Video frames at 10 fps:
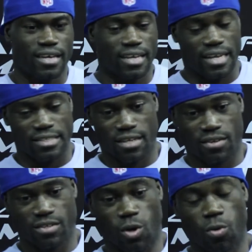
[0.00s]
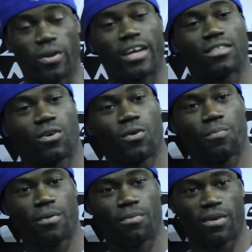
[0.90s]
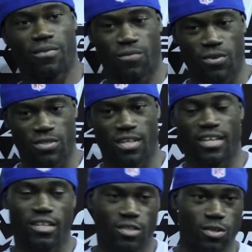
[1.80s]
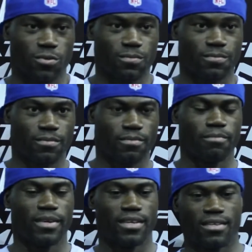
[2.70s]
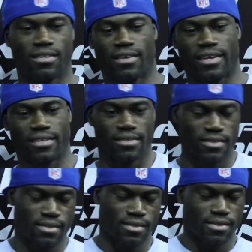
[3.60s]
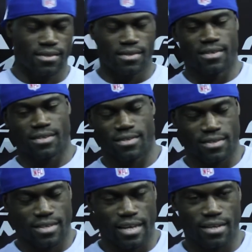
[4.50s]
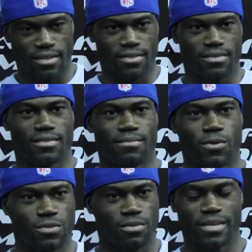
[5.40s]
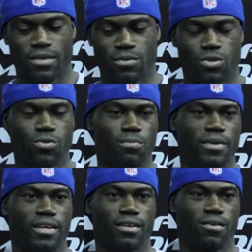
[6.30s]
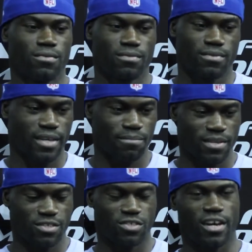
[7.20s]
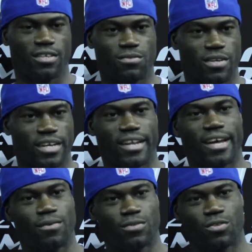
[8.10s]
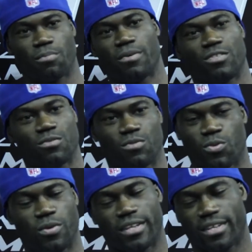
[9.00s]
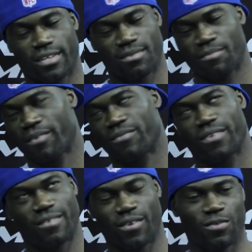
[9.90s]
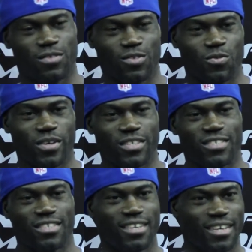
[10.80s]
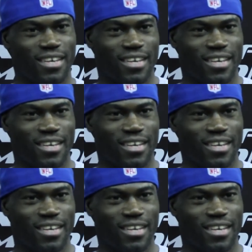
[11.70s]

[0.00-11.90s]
again, I generally don't like to hurt people, but unfortunately I do. But, you know, I, it got a little emotional. But it was cool, man. You know, like me and Josh were hanging out. We took a picture, we tweeted it, make fun of the whole situation.